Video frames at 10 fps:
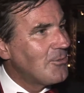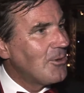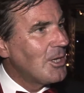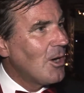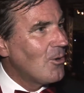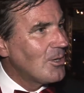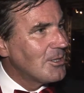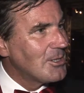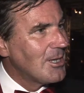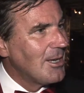for the
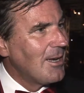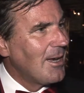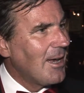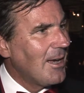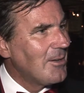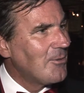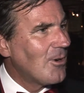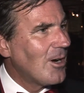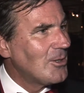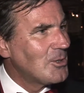owners, and for
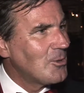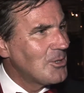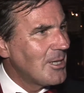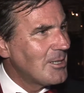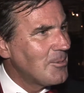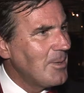our associates.